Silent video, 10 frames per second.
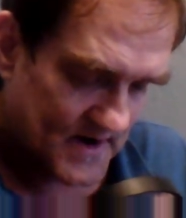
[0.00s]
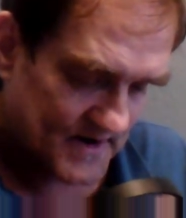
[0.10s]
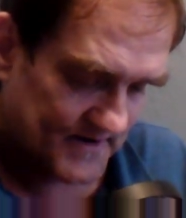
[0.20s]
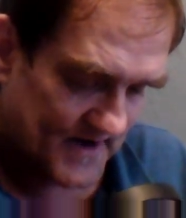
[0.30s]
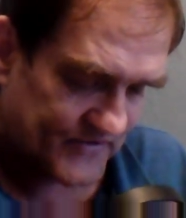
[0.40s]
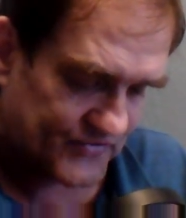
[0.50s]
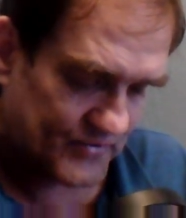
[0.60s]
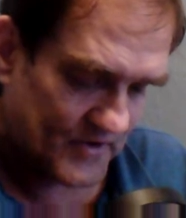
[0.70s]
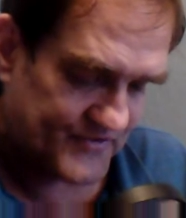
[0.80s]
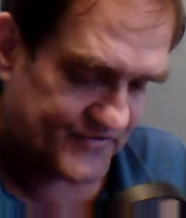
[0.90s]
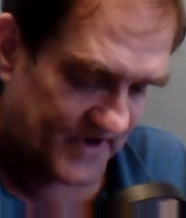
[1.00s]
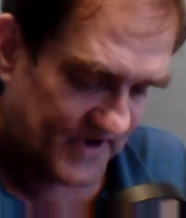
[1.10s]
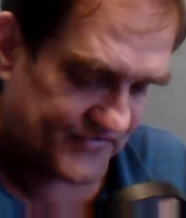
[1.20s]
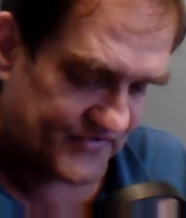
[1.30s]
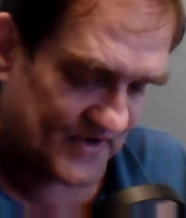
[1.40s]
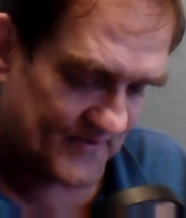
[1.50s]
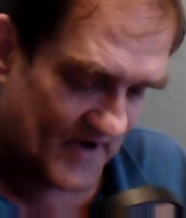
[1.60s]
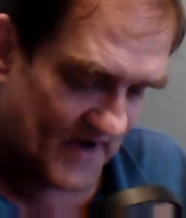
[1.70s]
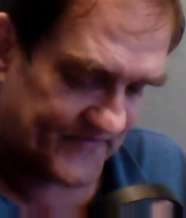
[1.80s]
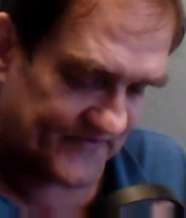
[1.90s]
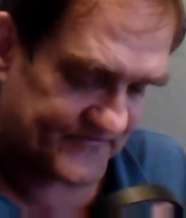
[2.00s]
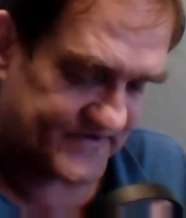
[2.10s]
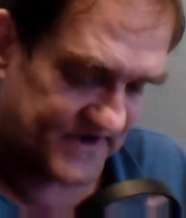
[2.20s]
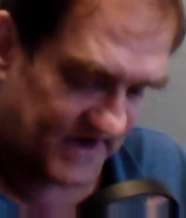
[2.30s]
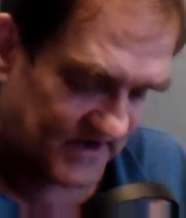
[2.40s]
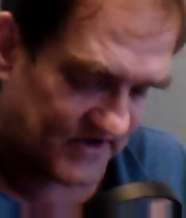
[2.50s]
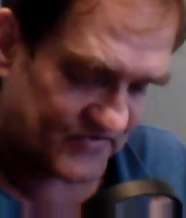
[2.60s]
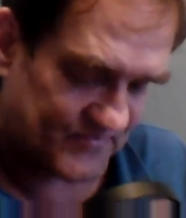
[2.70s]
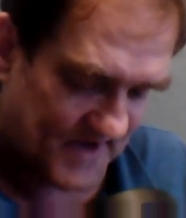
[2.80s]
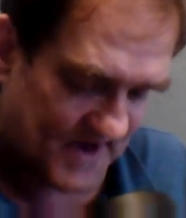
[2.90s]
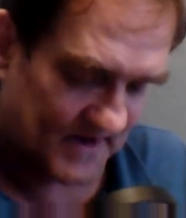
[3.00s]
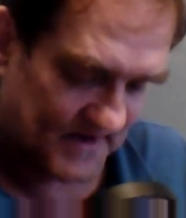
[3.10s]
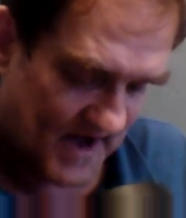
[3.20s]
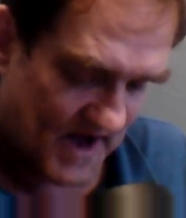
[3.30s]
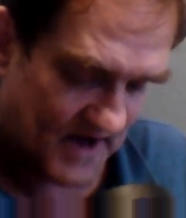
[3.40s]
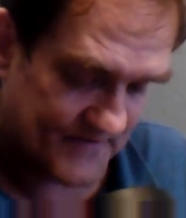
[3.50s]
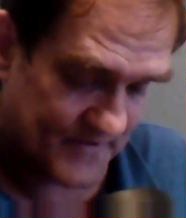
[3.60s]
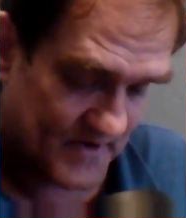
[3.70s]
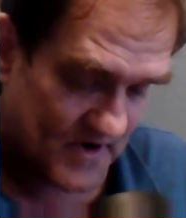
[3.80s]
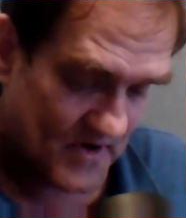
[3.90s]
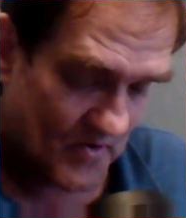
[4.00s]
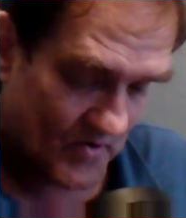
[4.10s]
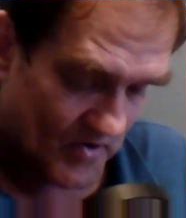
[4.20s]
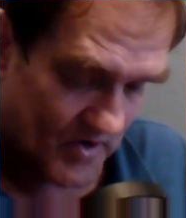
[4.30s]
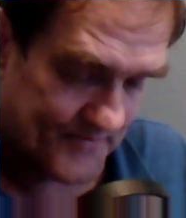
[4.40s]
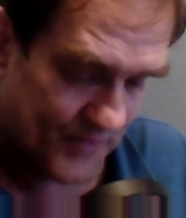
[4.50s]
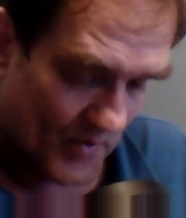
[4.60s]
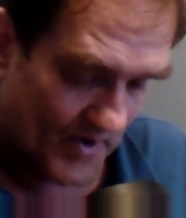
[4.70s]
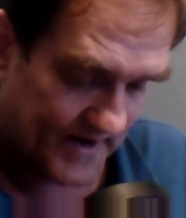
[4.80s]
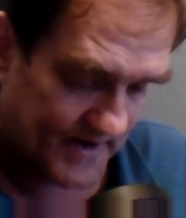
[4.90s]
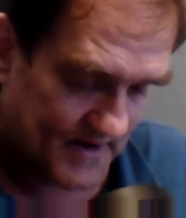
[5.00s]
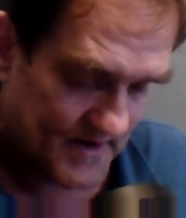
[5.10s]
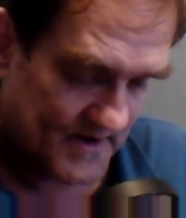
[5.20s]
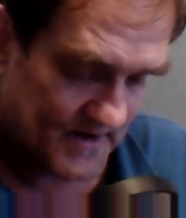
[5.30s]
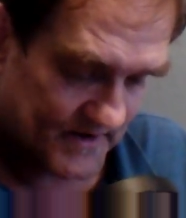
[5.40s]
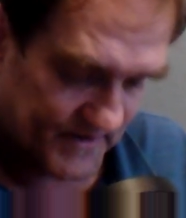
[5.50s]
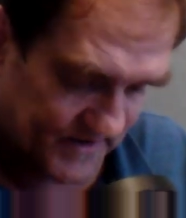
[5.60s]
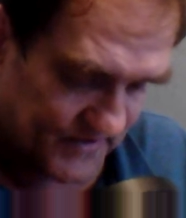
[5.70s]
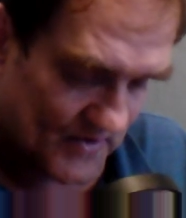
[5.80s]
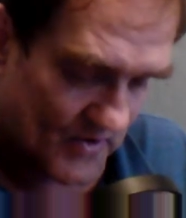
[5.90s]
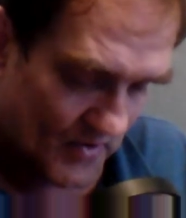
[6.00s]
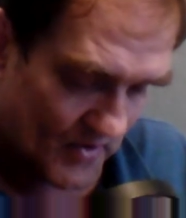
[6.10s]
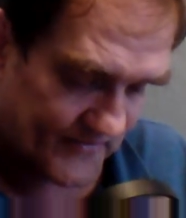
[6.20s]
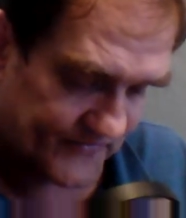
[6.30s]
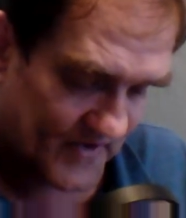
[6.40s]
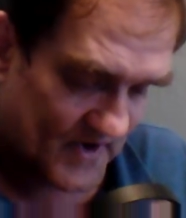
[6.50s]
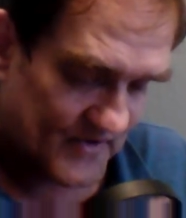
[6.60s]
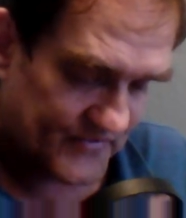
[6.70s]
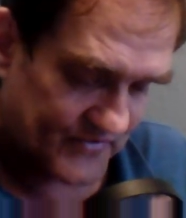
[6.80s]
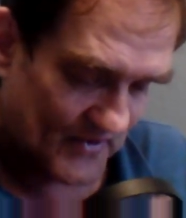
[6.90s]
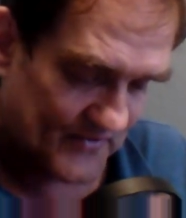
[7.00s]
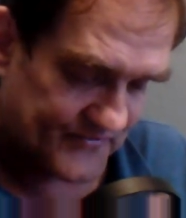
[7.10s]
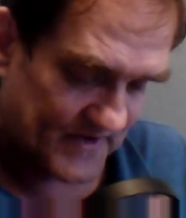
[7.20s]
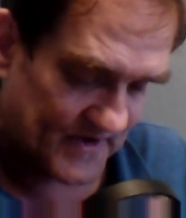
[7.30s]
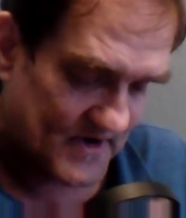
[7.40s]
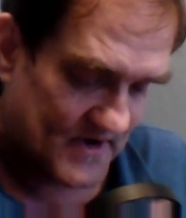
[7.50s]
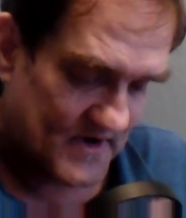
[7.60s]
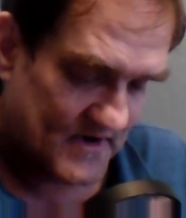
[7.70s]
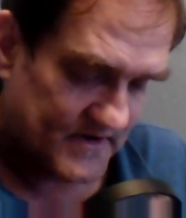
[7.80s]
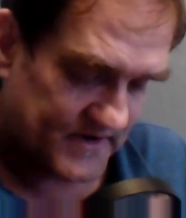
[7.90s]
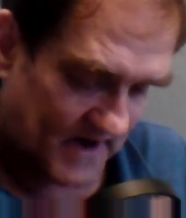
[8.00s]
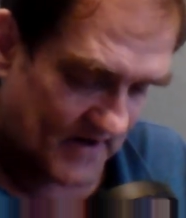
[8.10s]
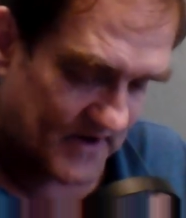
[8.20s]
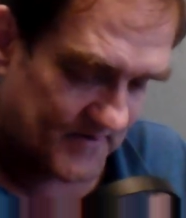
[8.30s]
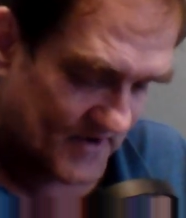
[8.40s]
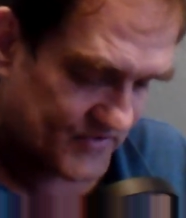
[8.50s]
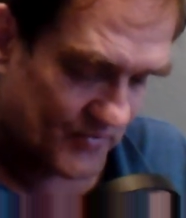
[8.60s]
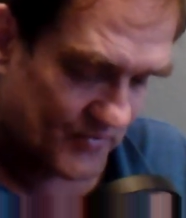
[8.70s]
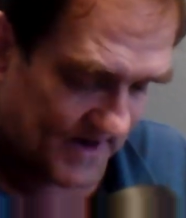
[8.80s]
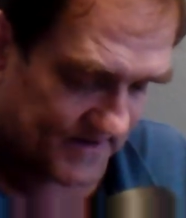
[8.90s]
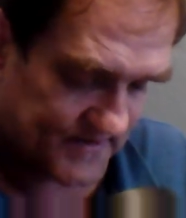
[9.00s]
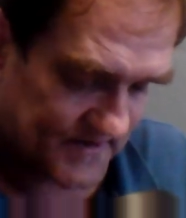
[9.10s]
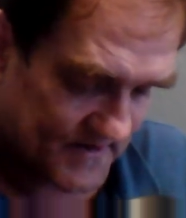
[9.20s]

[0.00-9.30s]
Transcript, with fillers: Unless we're chasing about the skinniest man alive or a boy, neither horse shows a carrying much weight.